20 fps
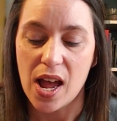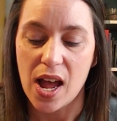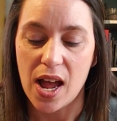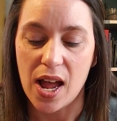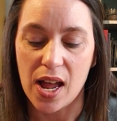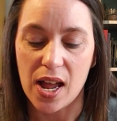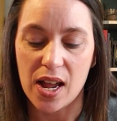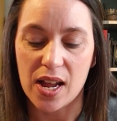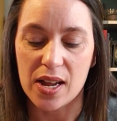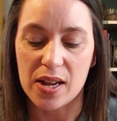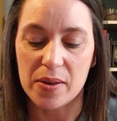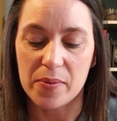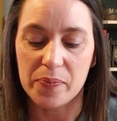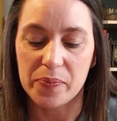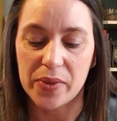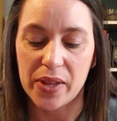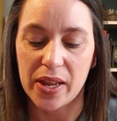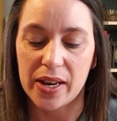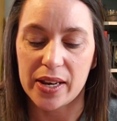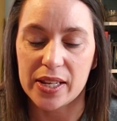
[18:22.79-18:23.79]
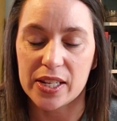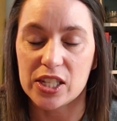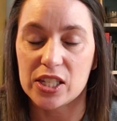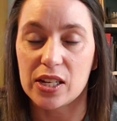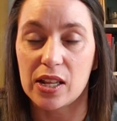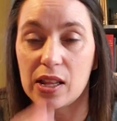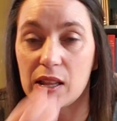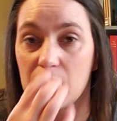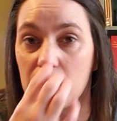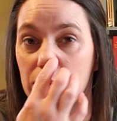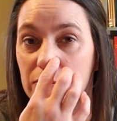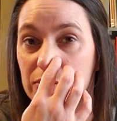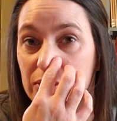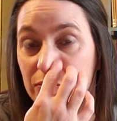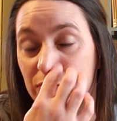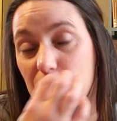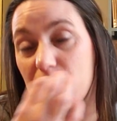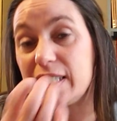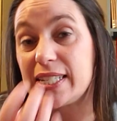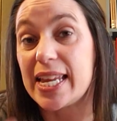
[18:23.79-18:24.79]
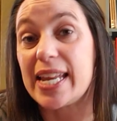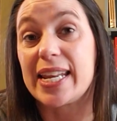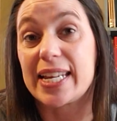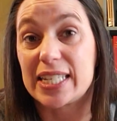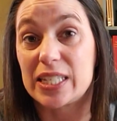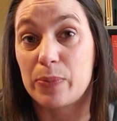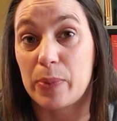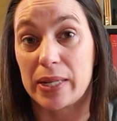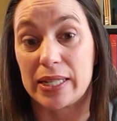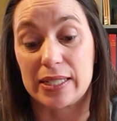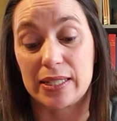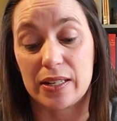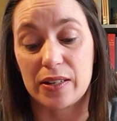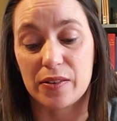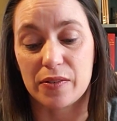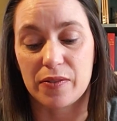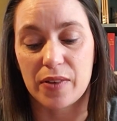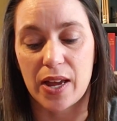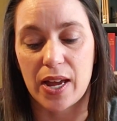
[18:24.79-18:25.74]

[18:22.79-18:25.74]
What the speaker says: And it's inexpensive.